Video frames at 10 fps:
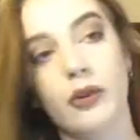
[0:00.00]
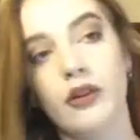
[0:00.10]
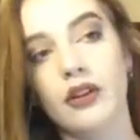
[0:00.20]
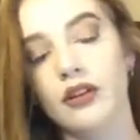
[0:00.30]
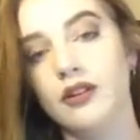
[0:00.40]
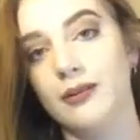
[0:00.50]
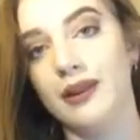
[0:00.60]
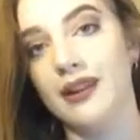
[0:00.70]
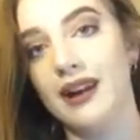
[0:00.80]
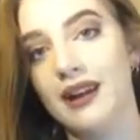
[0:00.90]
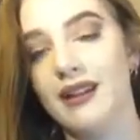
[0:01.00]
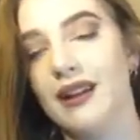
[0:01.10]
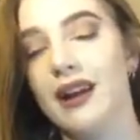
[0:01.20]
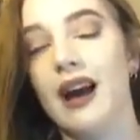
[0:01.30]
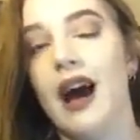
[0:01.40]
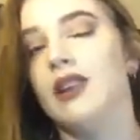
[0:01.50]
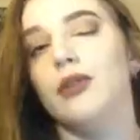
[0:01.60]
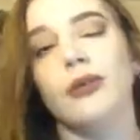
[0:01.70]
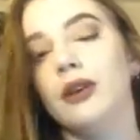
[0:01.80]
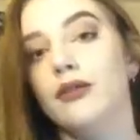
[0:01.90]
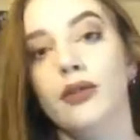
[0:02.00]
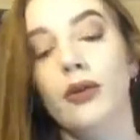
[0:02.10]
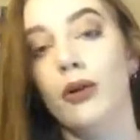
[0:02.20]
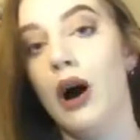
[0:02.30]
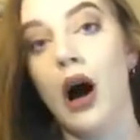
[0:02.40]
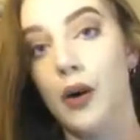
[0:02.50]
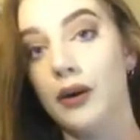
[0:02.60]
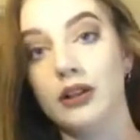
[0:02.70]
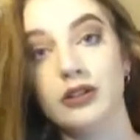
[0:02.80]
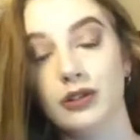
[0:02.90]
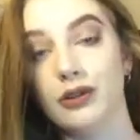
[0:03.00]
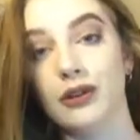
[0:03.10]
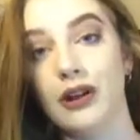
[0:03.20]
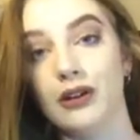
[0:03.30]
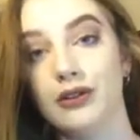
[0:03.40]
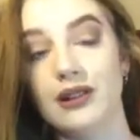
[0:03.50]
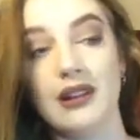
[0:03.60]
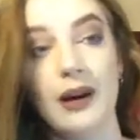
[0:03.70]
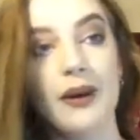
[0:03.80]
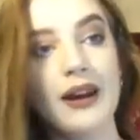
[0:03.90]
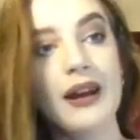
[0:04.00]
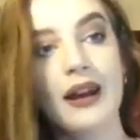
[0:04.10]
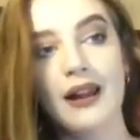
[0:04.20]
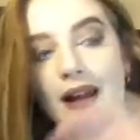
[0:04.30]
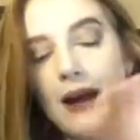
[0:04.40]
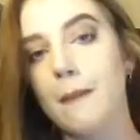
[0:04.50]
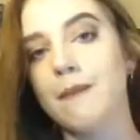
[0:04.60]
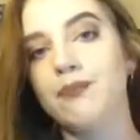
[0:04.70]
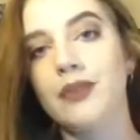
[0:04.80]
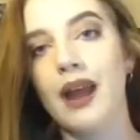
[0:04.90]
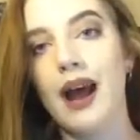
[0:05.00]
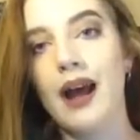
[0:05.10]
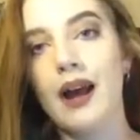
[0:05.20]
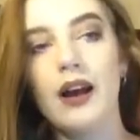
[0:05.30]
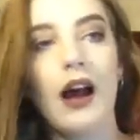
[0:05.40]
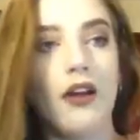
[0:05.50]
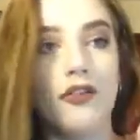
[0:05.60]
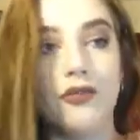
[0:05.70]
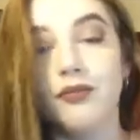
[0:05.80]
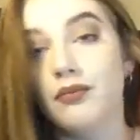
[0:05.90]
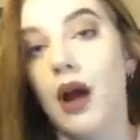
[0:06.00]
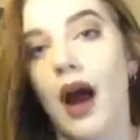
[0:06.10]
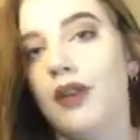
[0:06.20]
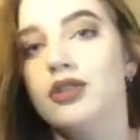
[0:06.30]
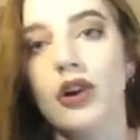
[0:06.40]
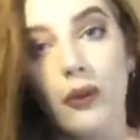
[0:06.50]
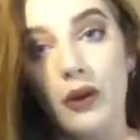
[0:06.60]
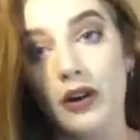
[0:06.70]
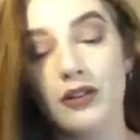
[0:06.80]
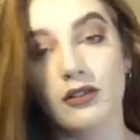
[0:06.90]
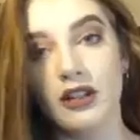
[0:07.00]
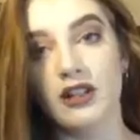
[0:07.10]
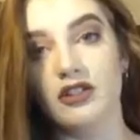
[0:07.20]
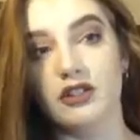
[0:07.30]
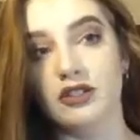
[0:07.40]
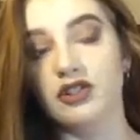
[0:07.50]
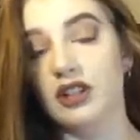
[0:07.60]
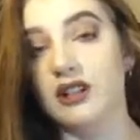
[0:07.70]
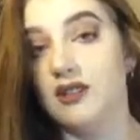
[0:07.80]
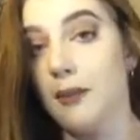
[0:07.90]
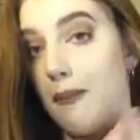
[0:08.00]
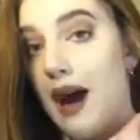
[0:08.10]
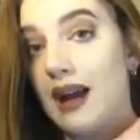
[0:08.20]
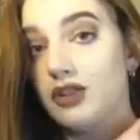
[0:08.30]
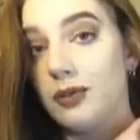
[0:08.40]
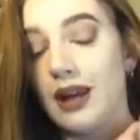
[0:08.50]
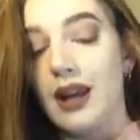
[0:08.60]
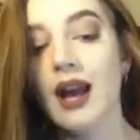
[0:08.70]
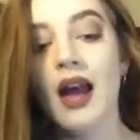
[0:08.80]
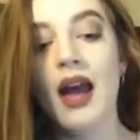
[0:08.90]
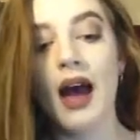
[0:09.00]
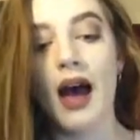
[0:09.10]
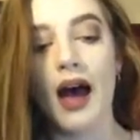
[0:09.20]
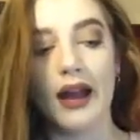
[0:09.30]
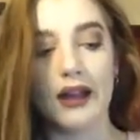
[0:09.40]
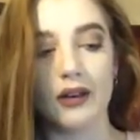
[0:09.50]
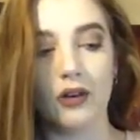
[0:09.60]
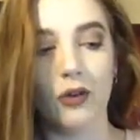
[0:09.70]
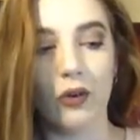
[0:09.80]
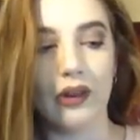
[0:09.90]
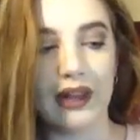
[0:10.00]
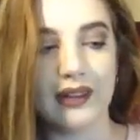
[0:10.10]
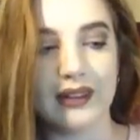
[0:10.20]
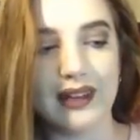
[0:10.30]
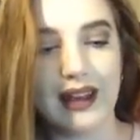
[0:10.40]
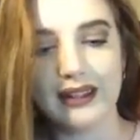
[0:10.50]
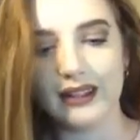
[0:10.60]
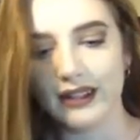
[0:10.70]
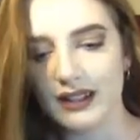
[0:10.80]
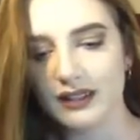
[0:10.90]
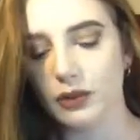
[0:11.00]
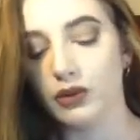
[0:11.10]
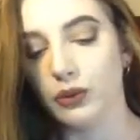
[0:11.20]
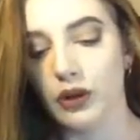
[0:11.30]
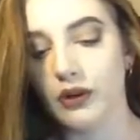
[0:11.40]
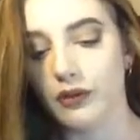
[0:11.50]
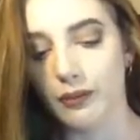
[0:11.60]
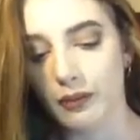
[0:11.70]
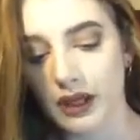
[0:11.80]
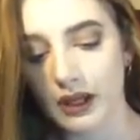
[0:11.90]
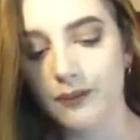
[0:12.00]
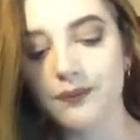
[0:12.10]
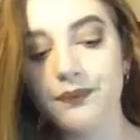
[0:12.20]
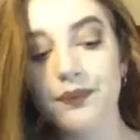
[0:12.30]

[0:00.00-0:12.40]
to what they used to be like I don't even know how I used to go at the house with them. Like, I've started wearing foundation shades that match me. I know like the techniques which work for me,